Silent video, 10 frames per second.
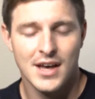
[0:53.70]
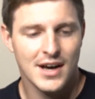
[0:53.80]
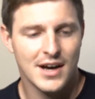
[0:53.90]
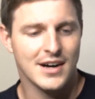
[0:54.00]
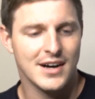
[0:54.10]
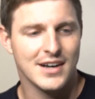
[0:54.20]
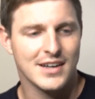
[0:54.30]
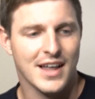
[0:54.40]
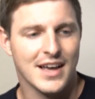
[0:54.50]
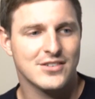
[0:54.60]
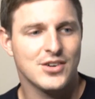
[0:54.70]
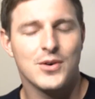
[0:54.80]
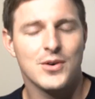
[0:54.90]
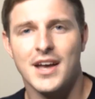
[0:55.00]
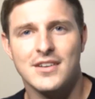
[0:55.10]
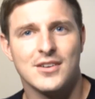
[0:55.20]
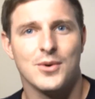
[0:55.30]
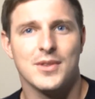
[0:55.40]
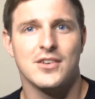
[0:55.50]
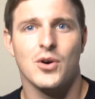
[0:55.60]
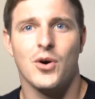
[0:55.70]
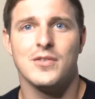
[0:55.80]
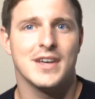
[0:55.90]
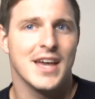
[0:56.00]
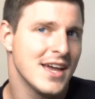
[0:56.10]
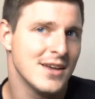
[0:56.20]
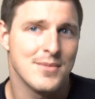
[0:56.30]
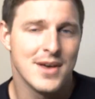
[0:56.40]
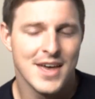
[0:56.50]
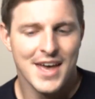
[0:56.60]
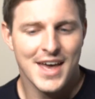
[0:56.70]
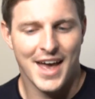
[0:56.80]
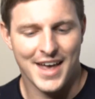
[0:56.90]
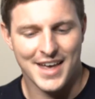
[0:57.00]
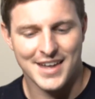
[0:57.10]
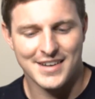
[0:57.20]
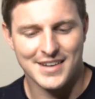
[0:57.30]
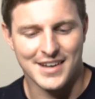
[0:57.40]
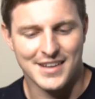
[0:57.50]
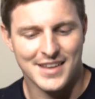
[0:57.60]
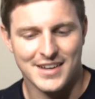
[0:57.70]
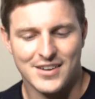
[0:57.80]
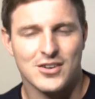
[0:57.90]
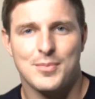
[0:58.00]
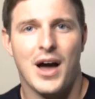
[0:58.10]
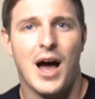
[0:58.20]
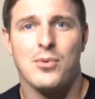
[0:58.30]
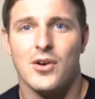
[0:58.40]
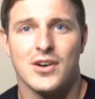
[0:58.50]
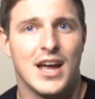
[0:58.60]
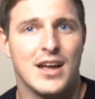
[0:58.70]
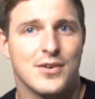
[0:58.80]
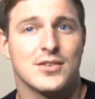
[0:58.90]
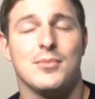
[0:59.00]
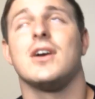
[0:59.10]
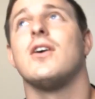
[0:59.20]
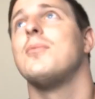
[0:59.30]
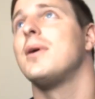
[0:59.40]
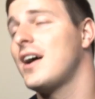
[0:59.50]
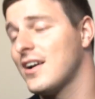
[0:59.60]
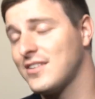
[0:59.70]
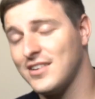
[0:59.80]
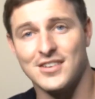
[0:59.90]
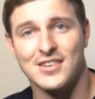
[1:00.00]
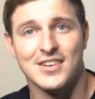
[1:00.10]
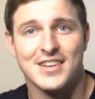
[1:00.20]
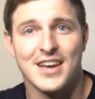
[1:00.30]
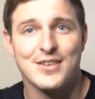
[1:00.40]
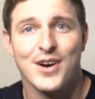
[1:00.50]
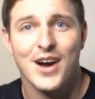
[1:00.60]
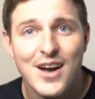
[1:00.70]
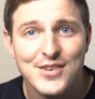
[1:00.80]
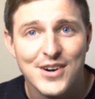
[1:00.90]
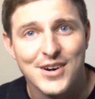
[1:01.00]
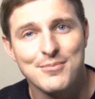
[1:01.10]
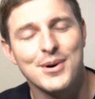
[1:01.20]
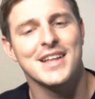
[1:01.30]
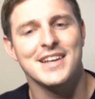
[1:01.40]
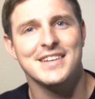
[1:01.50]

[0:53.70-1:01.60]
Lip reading: like showcasing where they show off a game. And they talked about Apple Arcade first. I'm like, oh my gosh, this is going to take forever. But it did